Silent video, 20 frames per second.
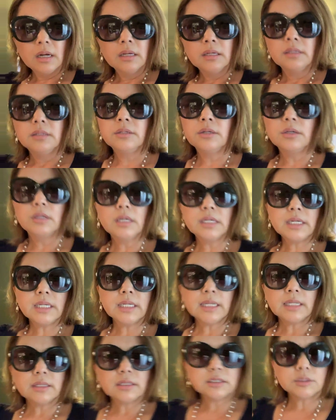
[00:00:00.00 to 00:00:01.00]
you know, looking
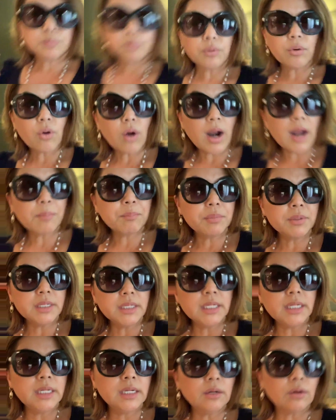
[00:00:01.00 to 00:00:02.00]
at this
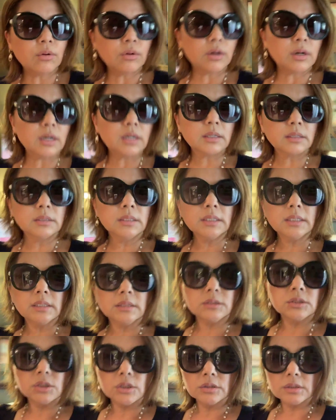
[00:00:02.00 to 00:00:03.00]
property or looking
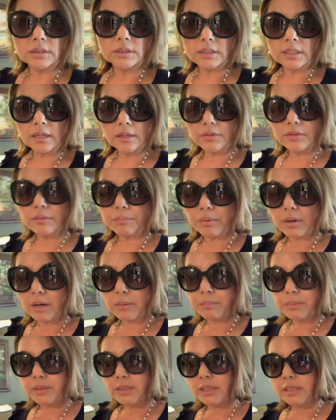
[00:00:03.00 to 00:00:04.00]
to sell their
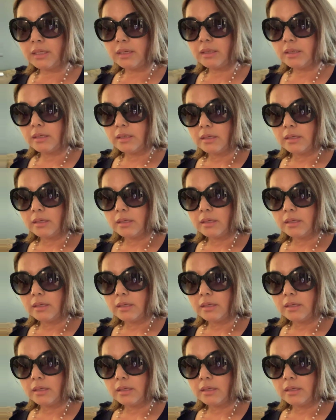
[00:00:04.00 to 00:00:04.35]
property,